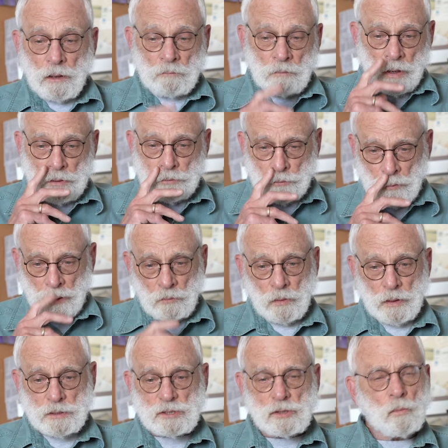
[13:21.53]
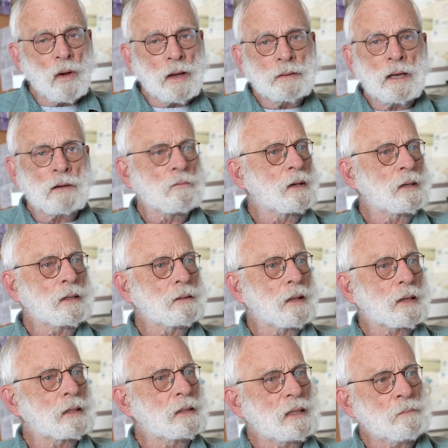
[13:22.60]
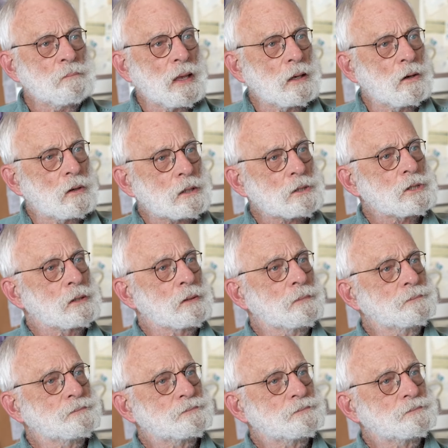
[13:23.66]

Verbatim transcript: My thought was, why not run it like an eBay auction?